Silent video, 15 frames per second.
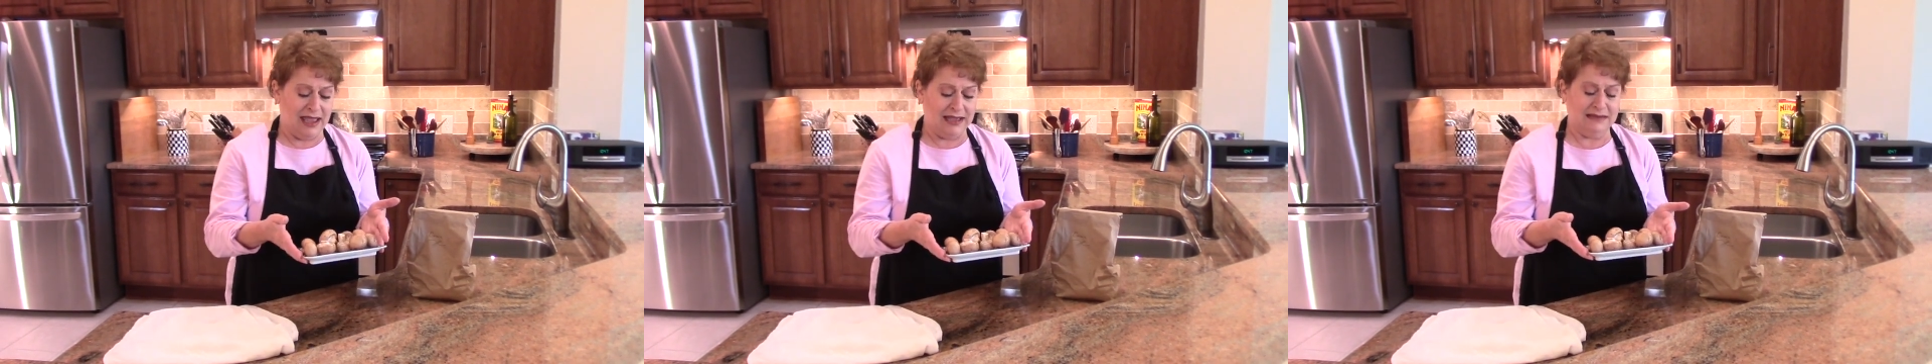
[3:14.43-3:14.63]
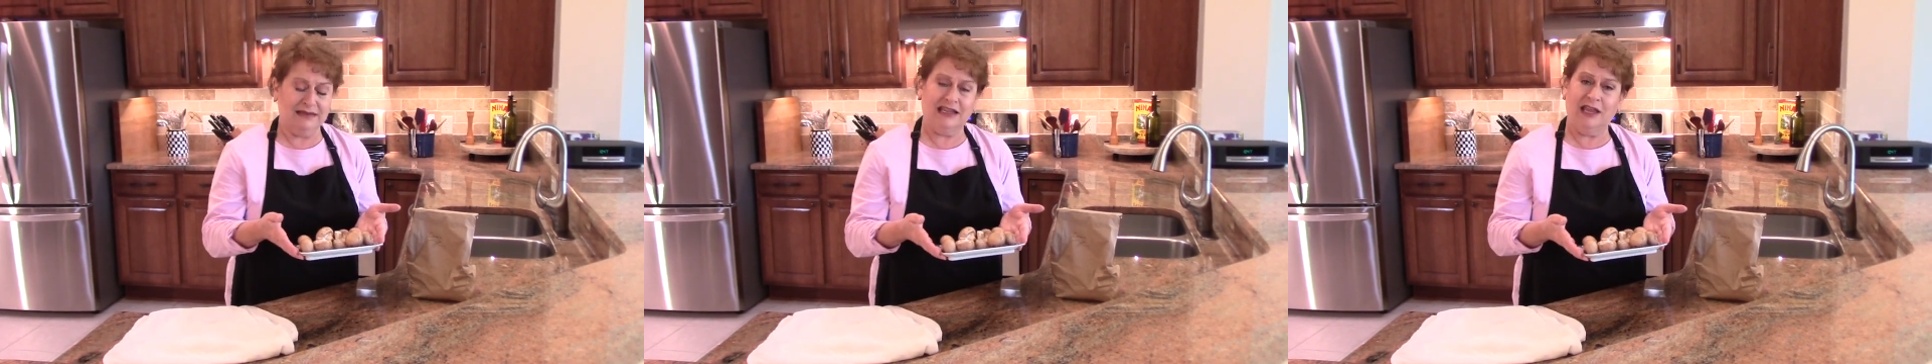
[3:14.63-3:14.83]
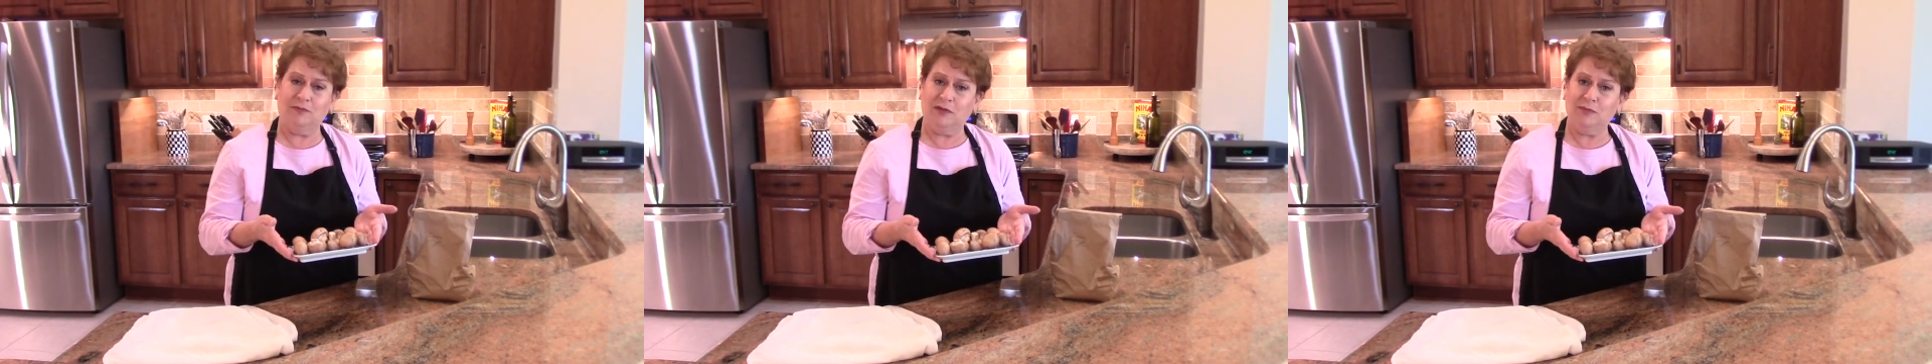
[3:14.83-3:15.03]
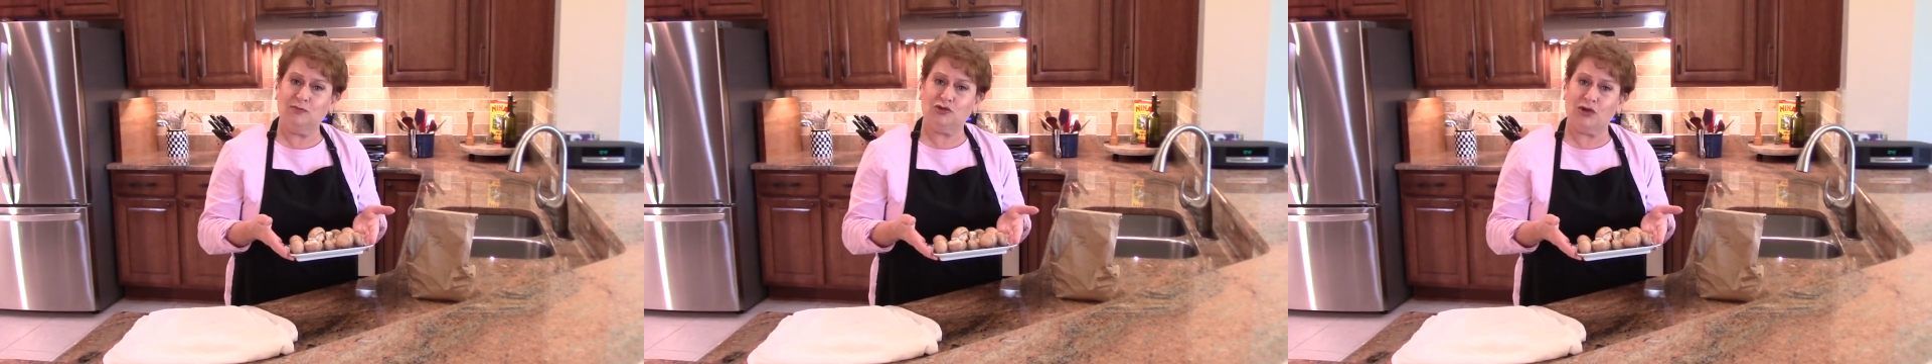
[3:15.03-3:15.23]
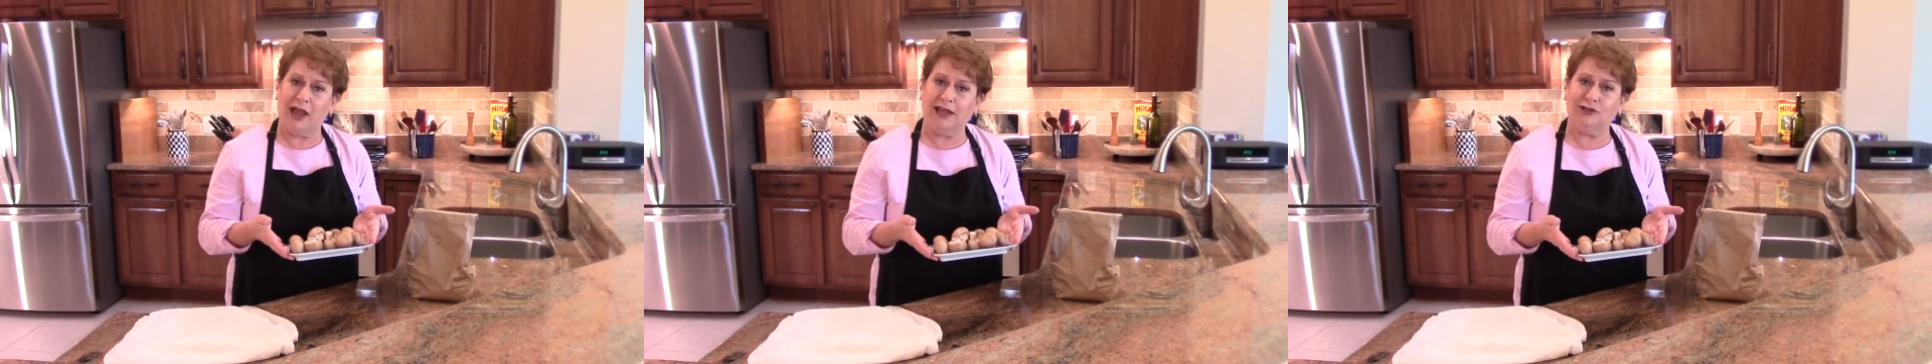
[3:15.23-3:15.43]
and keep them
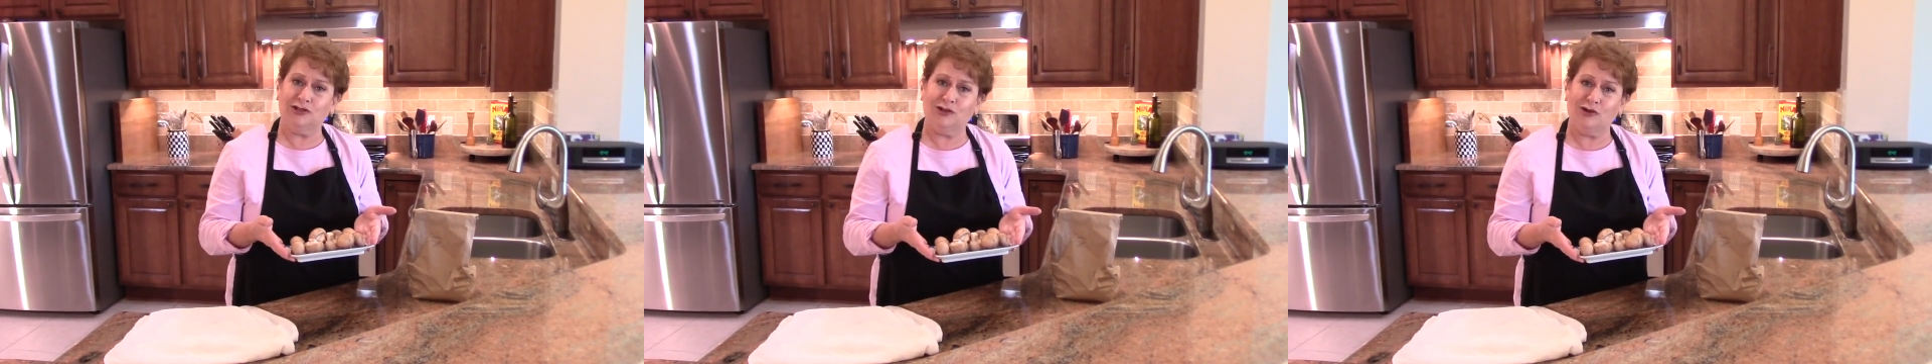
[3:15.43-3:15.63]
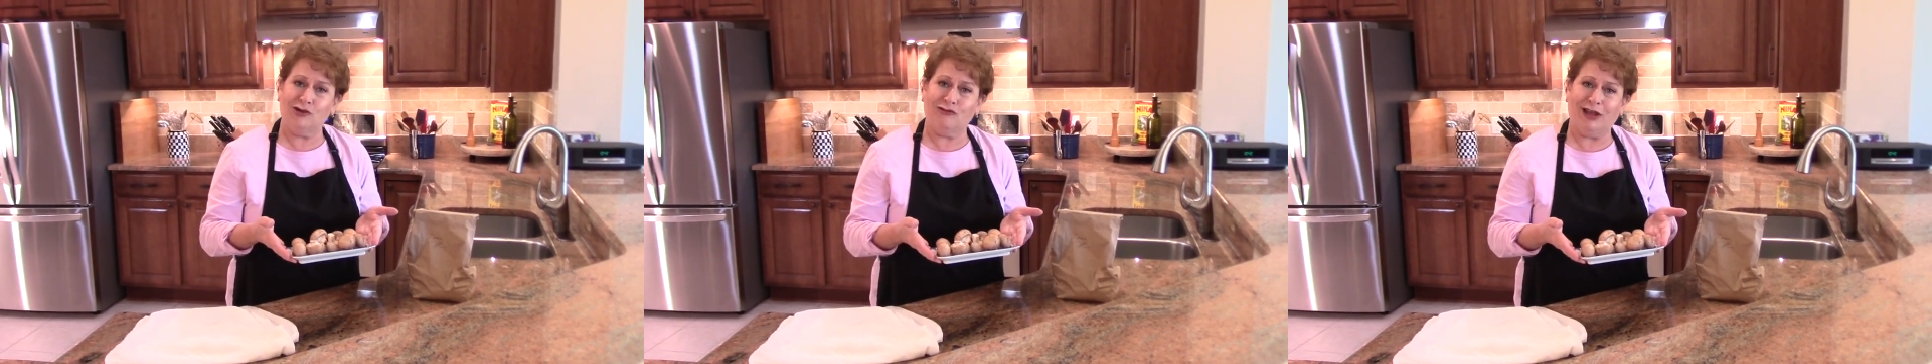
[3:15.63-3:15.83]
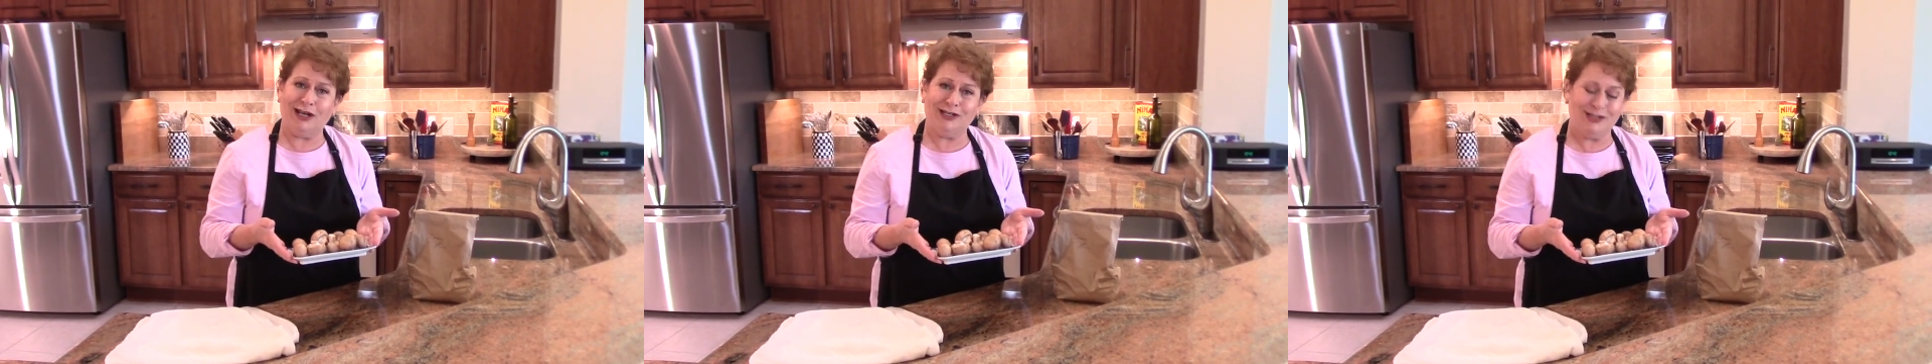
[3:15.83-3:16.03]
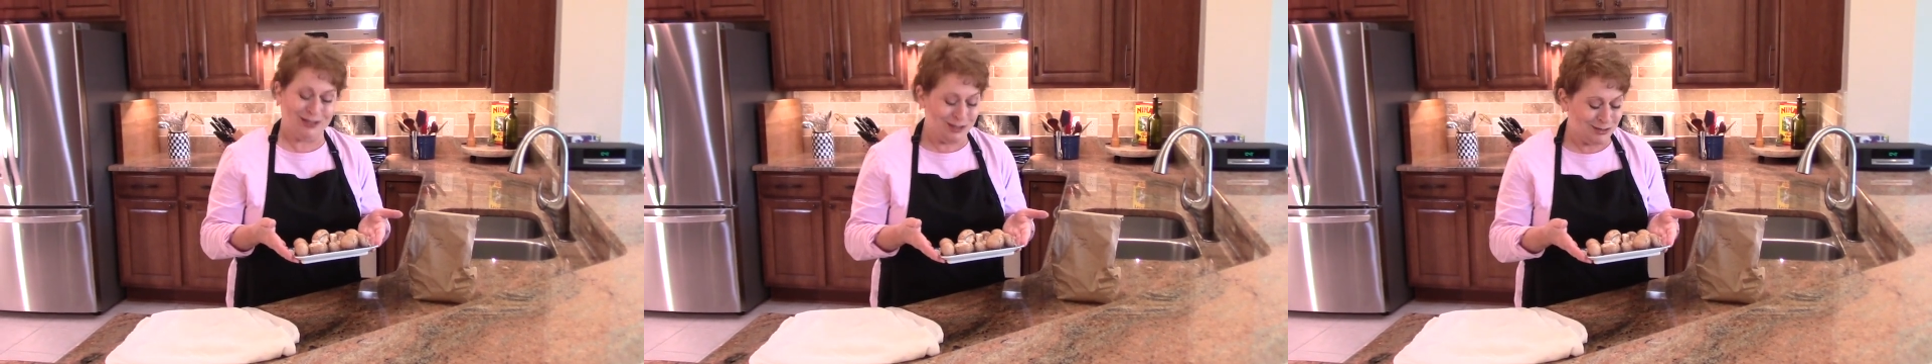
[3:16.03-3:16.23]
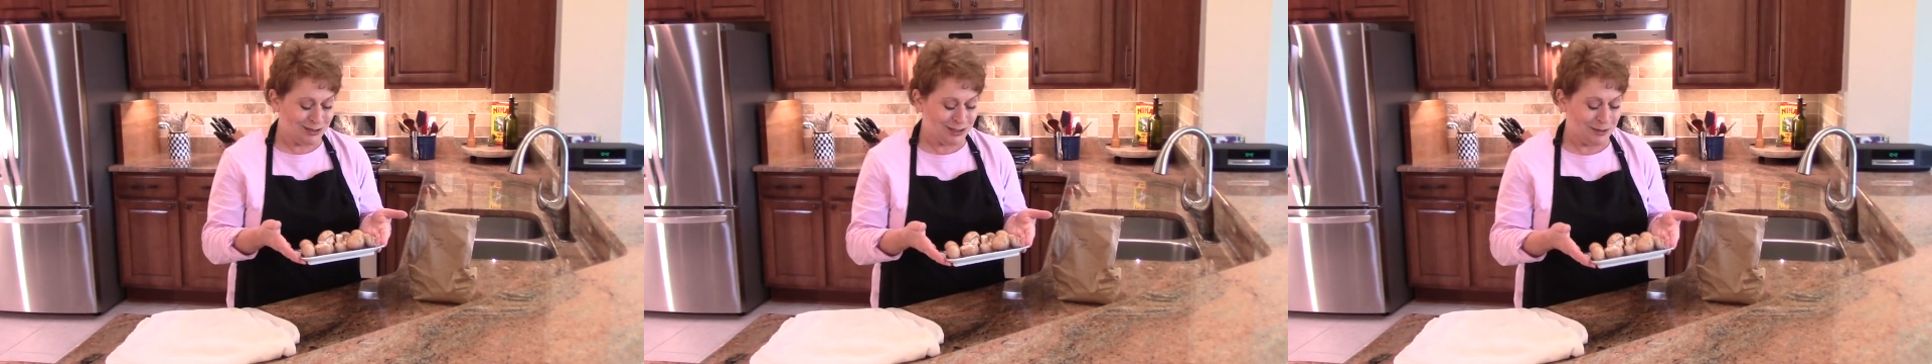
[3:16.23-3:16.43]
dry until you're ready to
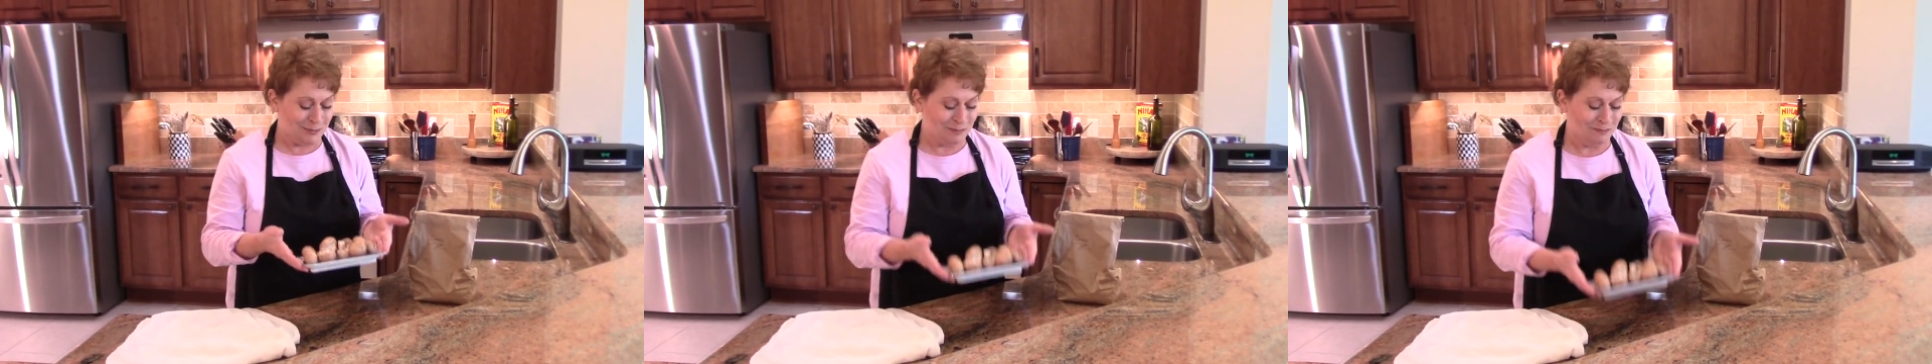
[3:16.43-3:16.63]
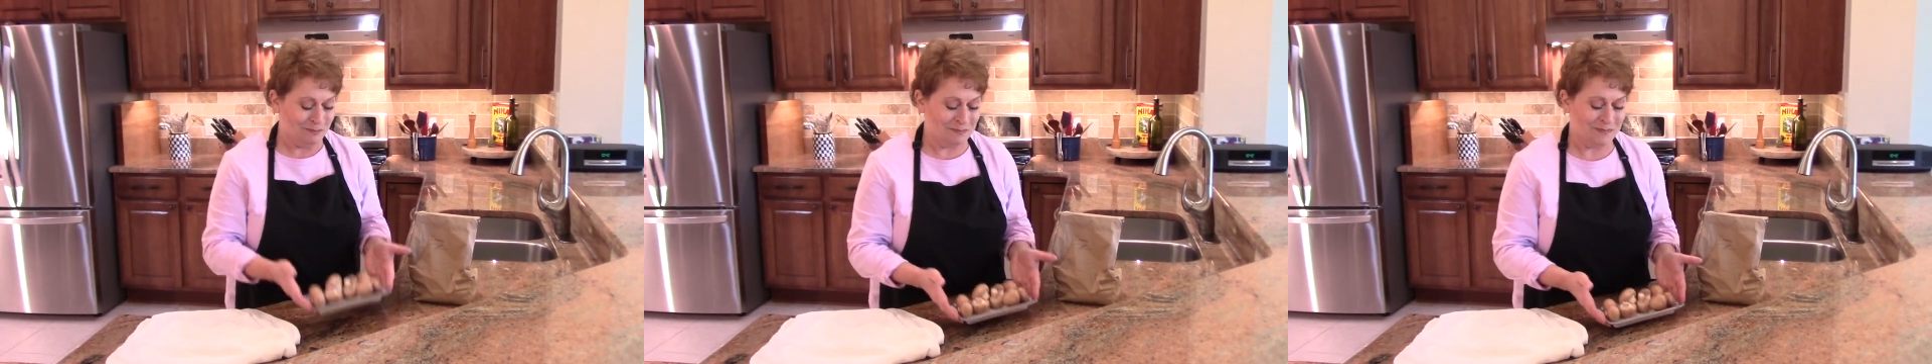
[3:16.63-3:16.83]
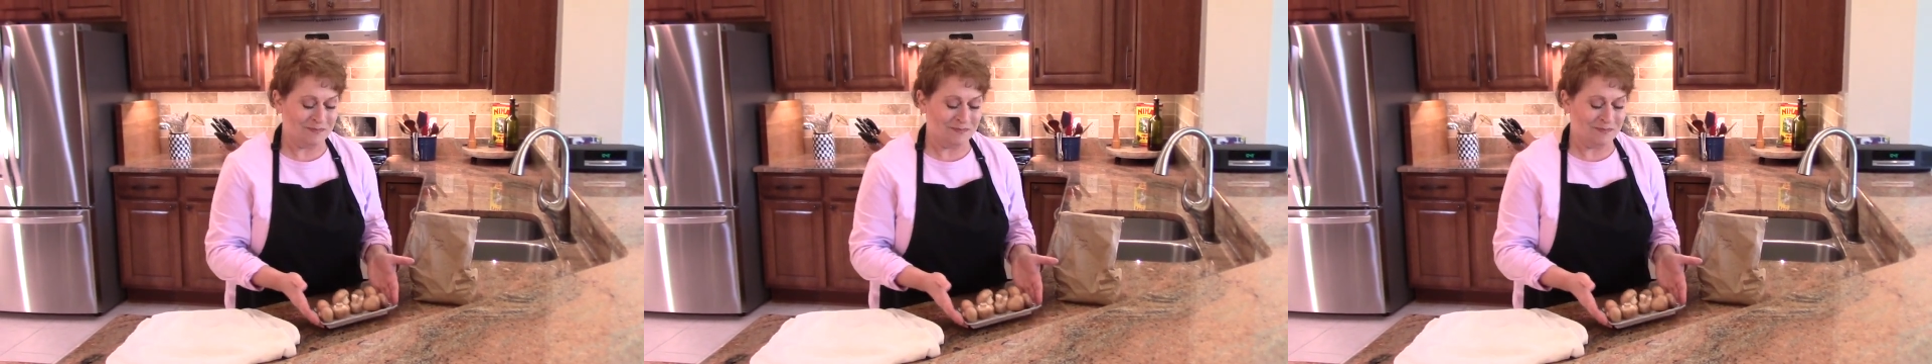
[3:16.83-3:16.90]
use them.